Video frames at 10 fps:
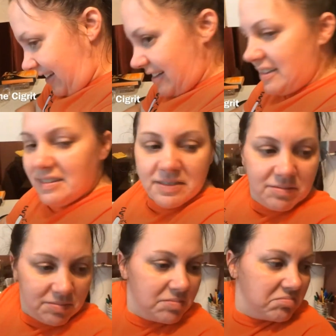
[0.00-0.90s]
and
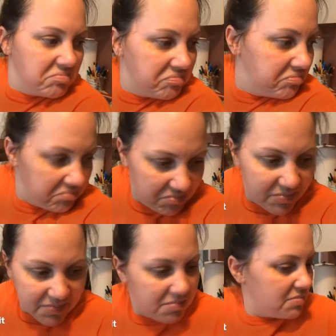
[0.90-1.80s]

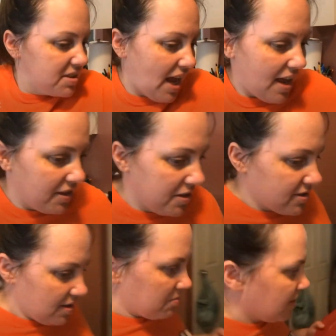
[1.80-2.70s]
salad or
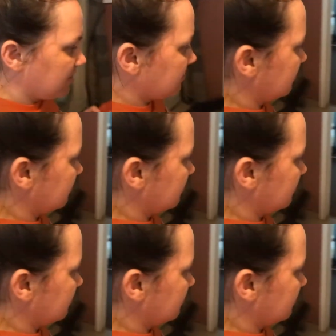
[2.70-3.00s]
something.